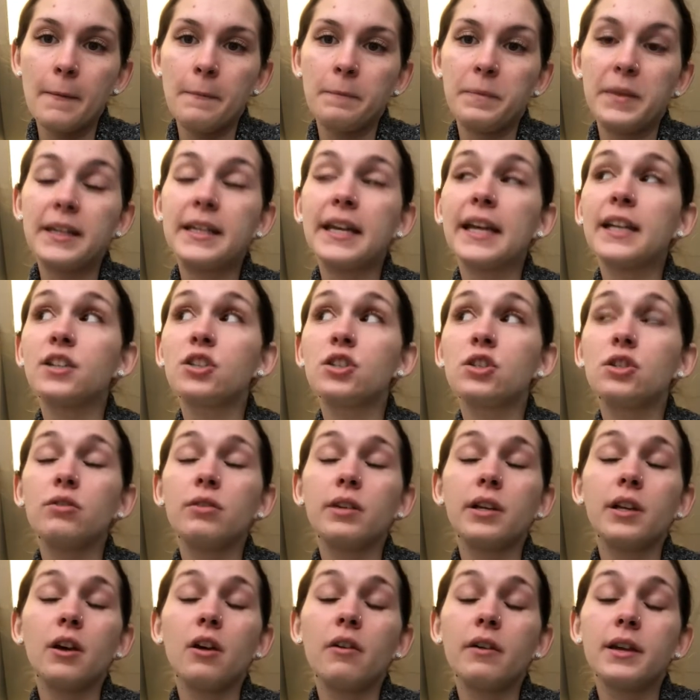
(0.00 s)
The dance
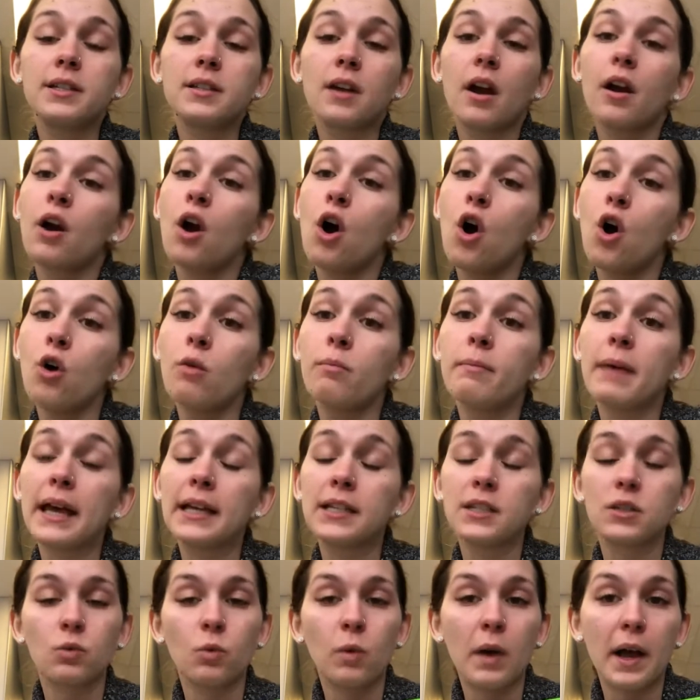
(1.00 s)
studio is our home
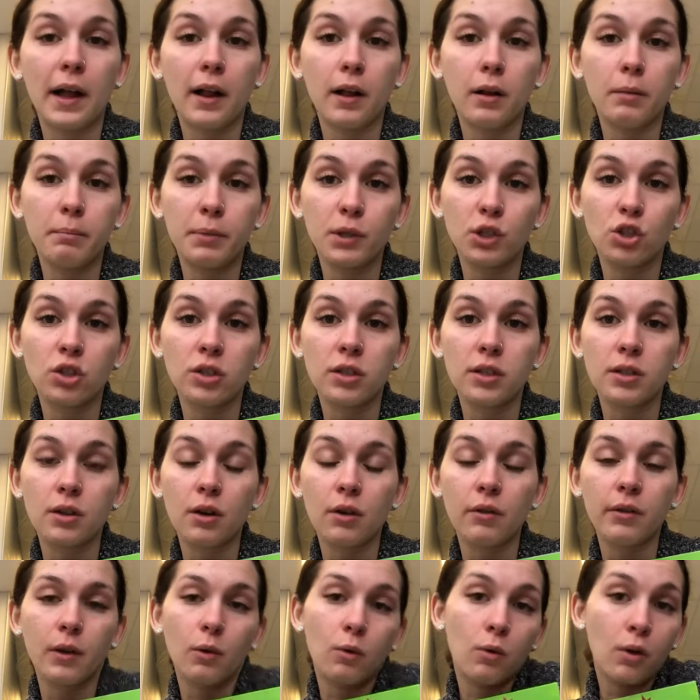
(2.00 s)
as well, but just
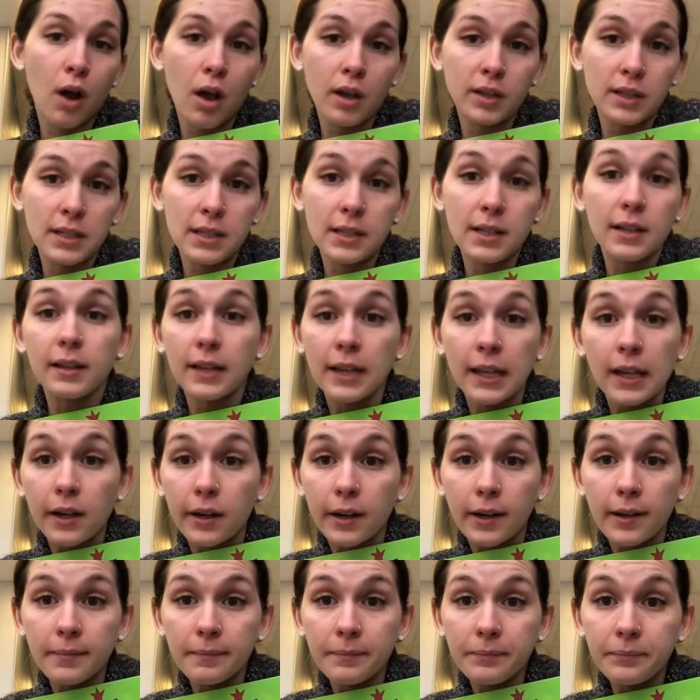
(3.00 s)
know that we're all still
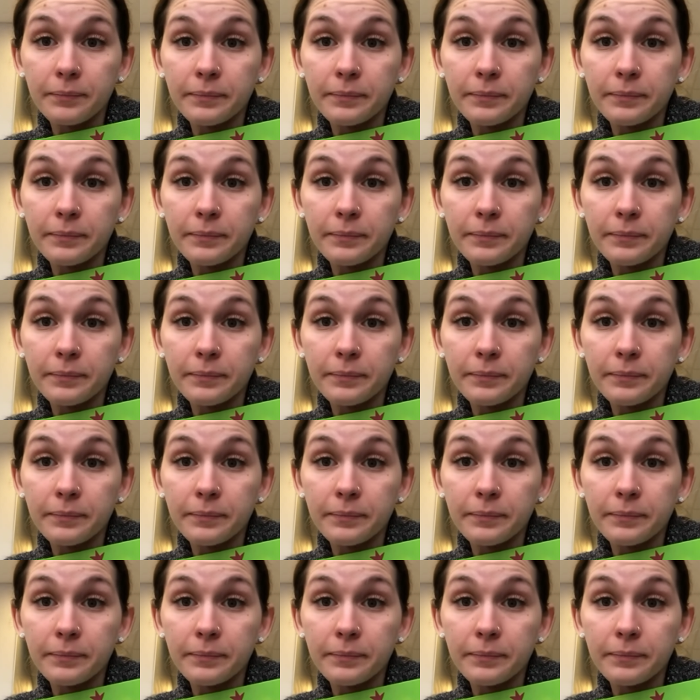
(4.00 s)
here,